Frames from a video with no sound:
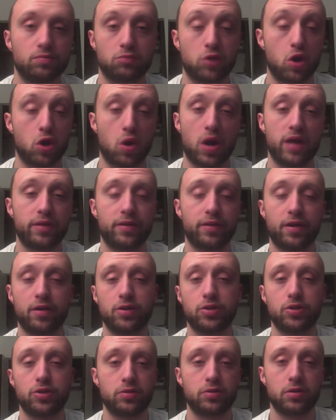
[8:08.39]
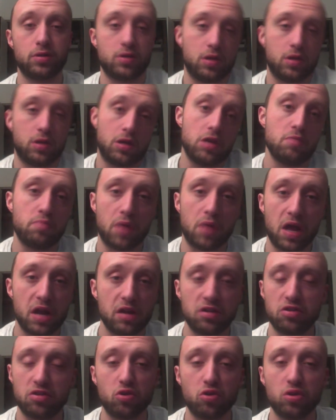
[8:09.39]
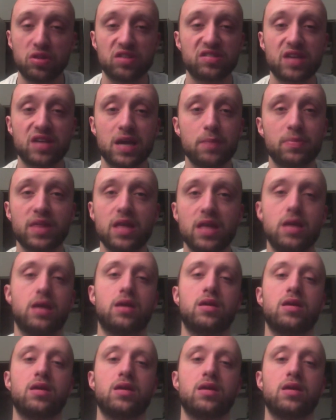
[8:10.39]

go out there and just keep playing and doing the same thing.